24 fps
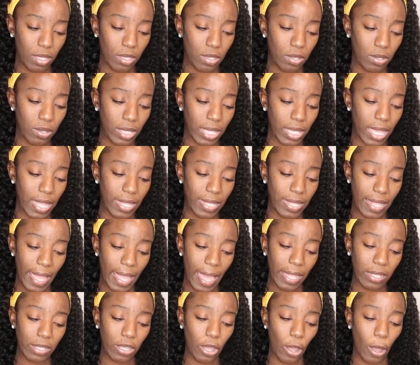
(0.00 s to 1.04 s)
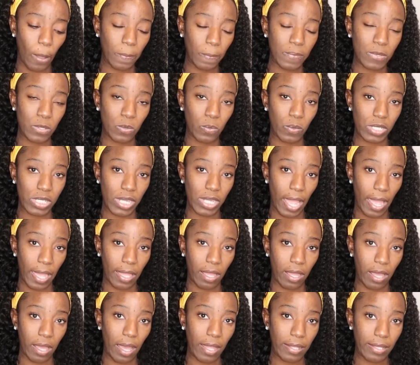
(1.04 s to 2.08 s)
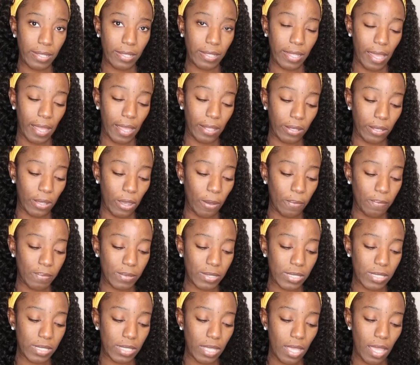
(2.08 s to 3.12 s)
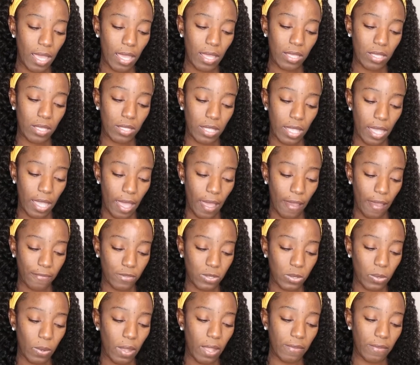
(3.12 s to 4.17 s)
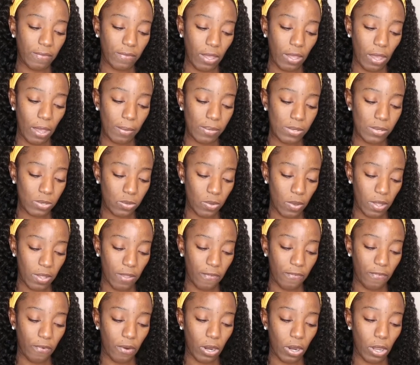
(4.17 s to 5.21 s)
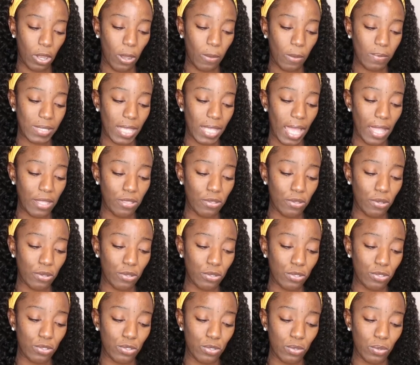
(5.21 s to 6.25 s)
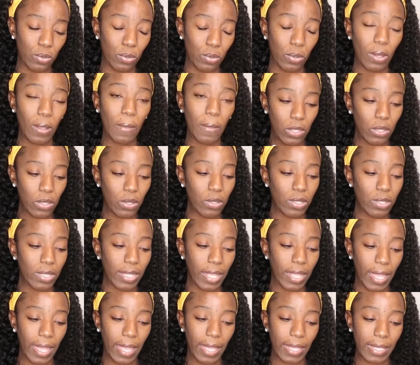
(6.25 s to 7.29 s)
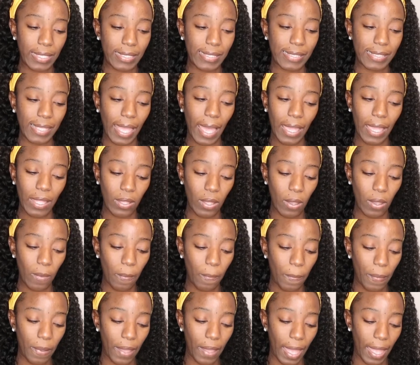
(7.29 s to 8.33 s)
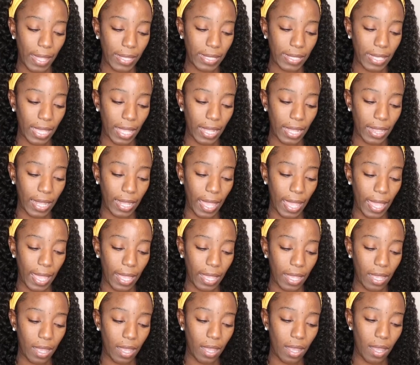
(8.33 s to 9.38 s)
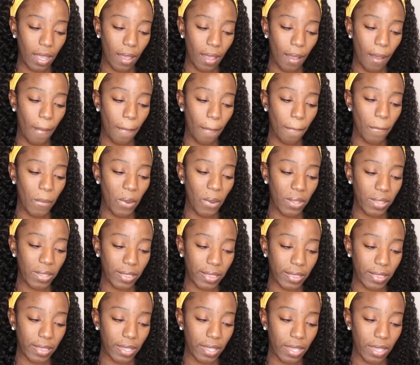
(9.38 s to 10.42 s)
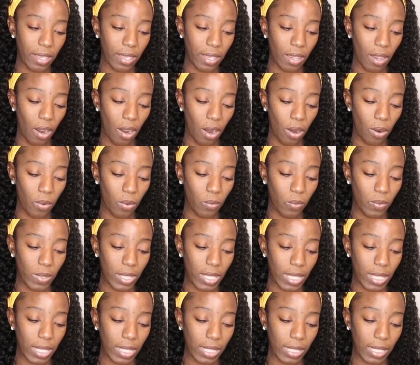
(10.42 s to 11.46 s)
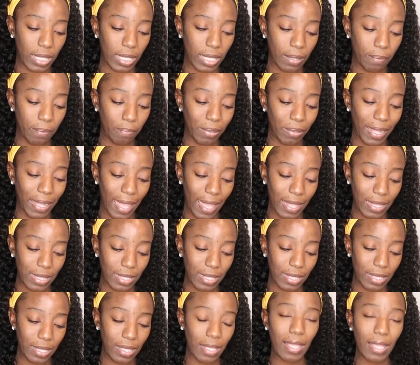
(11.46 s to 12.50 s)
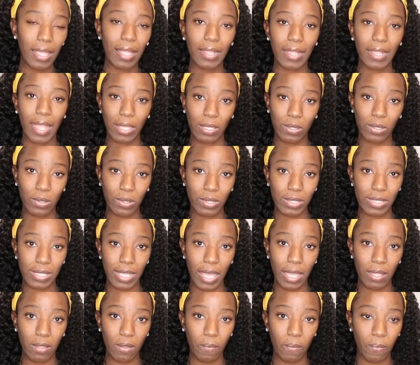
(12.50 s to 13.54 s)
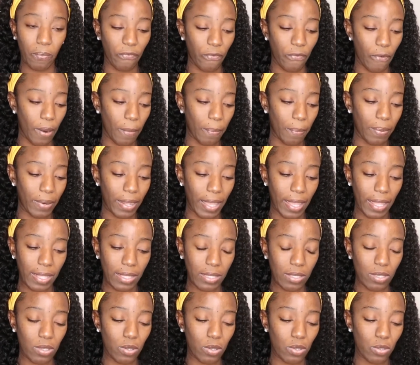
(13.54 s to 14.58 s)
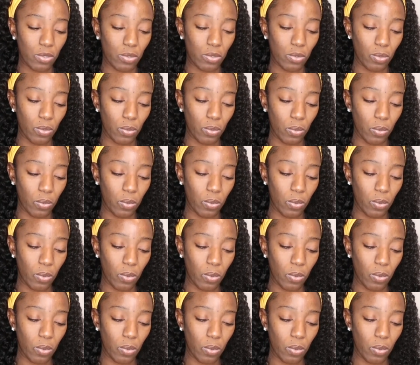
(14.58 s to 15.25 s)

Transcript: You could get 9 cups, which I got the 9 cups. They have 12 cups, 24 cups, and you could like sign up and get like monthly or weekly plan. Like you could sign up for a plan, you could do